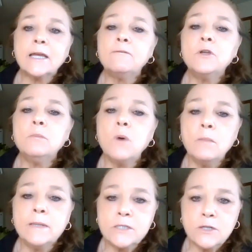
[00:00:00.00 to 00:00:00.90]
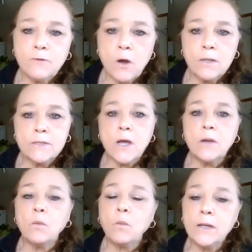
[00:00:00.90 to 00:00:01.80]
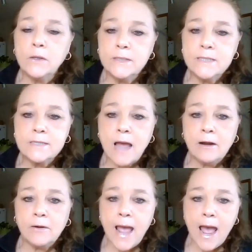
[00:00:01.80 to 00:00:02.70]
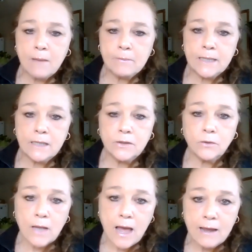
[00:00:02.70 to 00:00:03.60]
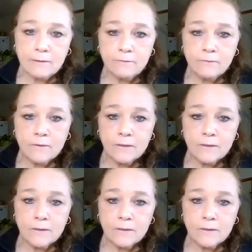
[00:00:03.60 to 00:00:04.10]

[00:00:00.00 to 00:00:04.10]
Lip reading: Take a few moments to focus on what you desire to happen in your life.